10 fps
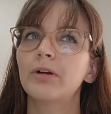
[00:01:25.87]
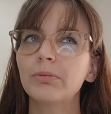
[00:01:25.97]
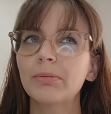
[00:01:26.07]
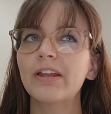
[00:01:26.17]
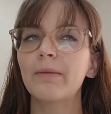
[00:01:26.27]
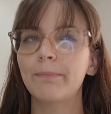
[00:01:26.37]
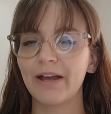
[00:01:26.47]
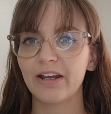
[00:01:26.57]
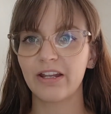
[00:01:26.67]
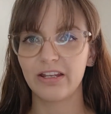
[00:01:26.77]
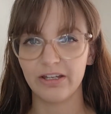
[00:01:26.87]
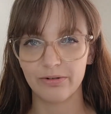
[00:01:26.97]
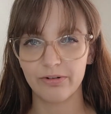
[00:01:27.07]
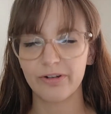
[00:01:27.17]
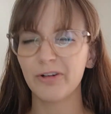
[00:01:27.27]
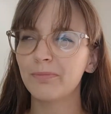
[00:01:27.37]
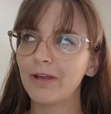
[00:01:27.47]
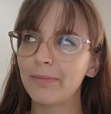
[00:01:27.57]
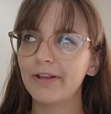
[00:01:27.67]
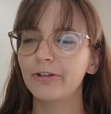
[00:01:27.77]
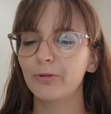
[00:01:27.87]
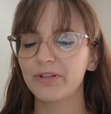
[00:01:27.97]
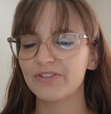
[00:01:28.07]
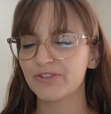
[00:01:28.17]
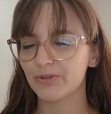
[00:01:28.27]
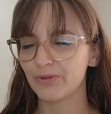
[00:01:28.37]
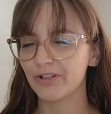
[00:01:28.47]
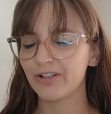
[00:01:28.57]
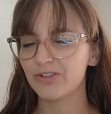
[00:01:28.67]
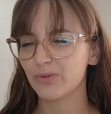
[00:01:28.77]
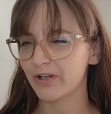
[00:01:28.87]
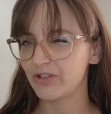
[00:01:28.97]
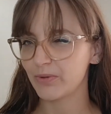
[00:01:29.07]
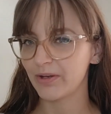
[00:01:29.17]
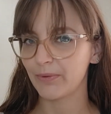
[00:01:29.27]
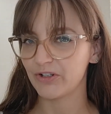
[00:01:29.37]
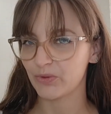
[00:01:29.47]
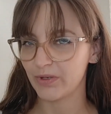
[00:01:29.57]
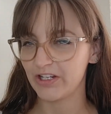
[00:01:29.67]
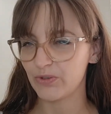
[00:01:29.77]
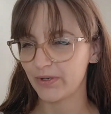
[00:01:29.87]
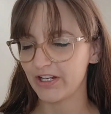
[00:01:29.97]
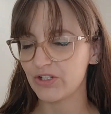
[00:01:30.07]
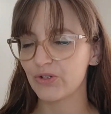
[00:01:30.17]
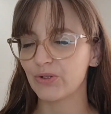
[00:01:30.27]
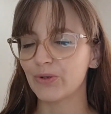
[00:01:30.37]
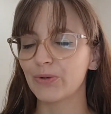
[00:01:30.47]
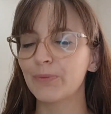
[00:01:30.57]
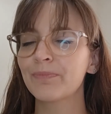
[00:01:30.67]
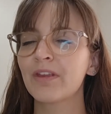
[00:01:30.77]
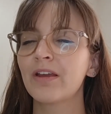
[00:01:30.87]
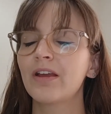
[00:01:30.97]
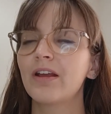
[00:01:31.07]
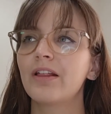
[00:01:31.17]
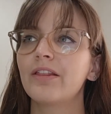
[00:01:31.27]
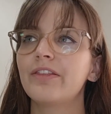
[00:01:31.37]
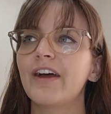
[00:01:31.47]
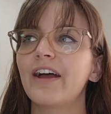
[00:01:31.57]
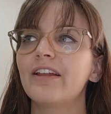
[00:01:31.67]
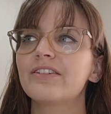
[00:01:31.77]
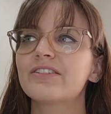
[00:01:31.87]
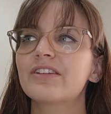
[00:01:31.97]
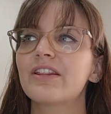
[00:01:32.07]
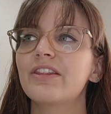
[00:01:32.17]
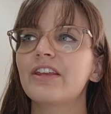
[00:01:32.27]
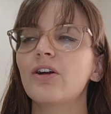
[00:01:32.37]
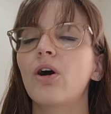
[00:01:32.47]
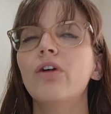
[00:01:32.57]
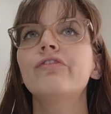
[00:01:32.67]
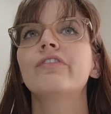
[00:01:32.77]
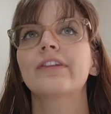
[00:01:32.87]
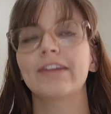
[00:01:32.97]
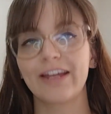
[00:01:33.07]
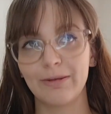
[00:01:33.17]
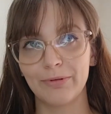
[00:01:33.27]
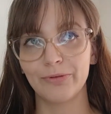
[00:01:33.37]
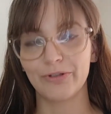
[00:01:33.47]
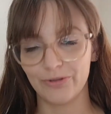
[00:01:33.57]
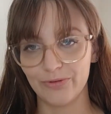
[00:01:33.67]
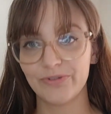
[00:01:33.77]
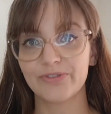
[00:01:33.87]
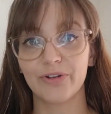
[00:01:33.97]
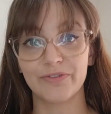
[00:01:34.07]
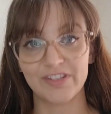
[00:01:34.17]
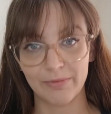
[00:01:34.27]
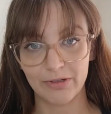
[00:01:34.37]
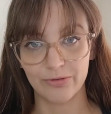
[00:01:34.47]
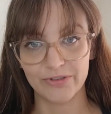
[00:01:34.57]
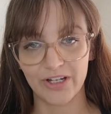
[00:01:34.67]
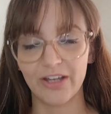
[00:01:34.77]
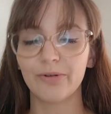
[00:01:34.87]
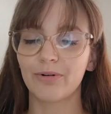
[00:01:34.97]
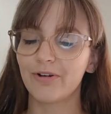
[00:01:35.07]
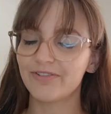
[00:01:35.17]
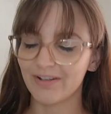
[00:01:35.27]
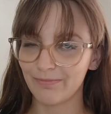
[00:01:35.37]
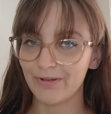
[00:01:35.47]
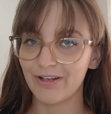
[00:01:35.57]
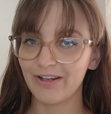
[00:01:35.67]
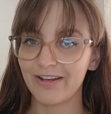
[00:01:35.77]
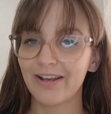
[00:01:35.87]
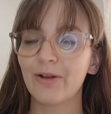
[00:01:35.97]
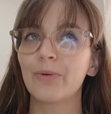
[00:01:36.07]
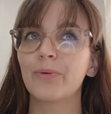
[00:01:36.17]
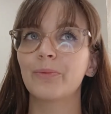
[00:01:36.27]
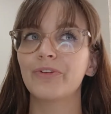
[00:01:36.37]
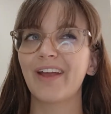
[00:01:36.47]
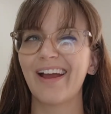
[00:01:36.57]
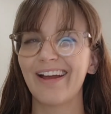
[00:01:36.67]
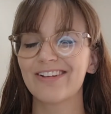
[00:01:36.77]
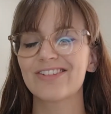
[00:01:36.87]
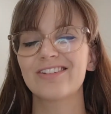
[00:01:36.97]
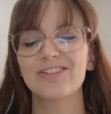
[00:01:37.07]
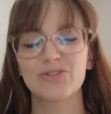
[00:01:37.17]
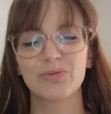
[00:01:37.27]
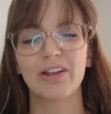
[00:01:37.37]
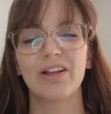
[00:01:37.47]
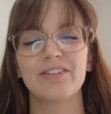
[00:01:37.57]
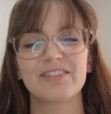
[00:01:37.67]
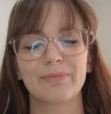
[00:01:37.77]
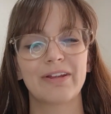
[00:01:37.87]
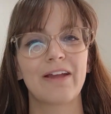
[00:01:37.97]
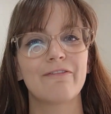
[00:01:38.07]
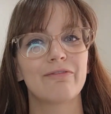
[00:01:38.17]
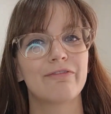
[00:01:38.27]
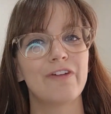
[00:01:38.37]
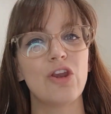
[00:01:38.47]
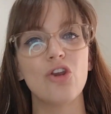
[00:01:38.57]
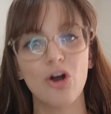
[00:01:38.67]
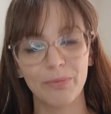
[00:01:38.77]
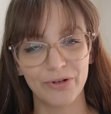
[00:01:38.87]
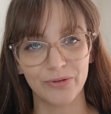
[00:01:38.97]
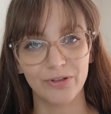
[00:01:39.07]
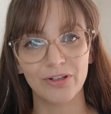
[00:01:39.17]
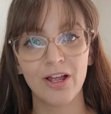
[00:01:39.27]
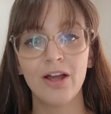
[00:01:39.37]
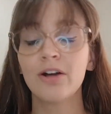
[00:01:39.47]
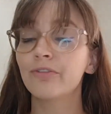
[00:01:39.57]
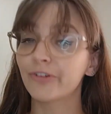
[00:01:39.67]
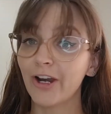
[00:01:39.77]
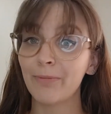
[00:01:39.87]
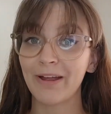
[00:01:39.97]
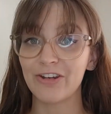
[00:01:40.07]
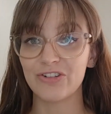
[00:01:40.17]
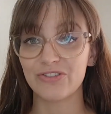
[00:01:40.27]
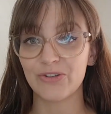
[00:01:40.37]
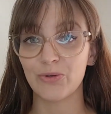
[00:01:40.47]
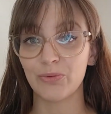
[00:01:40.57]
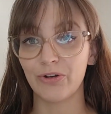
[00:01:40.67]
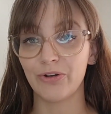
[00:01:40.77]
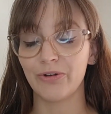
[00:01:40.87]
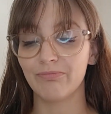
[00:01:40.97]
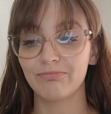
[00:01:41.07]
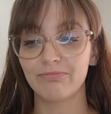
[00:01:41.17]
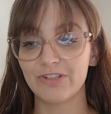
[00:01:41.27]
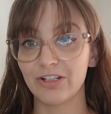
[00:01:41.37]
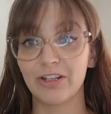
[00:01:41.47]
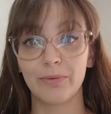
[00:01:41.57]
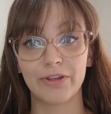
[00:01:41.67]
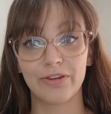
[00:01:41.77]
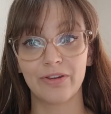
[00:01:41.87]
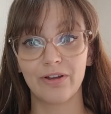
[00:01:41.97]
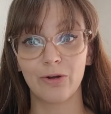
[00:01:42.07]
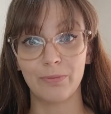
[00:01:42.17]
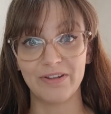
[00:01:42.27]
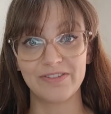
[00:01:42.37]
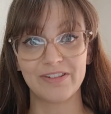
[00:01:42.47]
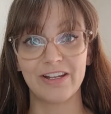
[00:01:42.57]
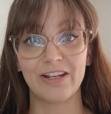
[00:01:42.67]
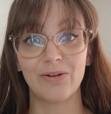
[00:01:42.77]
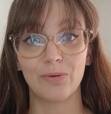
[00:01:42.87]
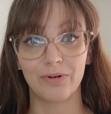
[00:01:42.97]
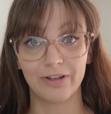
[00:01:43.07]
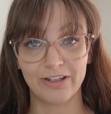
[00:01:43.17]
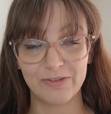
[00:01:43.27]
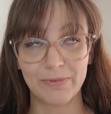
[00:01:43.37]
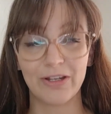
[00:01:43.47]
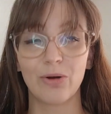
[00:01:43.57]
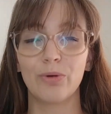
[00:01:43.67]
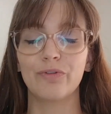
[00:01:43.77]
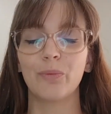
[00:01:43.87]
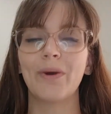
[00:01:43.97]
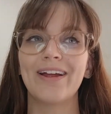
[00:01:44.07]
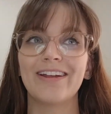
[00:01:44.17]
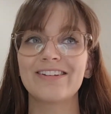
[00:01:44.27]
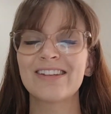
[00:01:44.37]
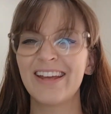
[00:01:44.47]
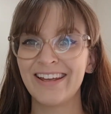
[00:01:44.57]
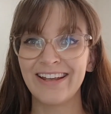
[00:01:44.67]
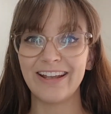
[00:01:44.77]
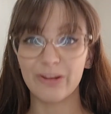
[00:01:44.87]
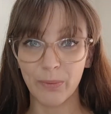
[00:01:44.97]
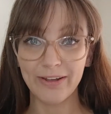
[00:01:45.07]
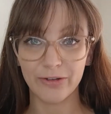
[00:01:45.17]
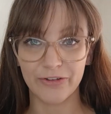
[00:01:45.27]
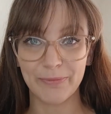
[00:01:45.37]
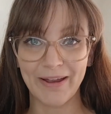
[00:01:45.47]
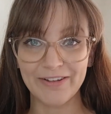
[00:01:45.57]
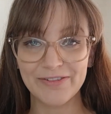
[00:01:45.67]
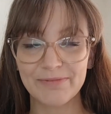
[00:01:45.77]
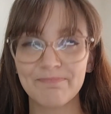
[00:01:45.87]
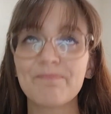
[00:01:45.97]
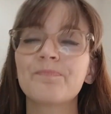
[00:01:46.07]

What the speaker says: probably about a year ago, maybe a little bit sooner, in 2021, 2022, that the off-label use of semaglutide or Ozempic was actually doing something phenomenal for our patients who are dealing with obesity or at least being overweight in the weight loss space.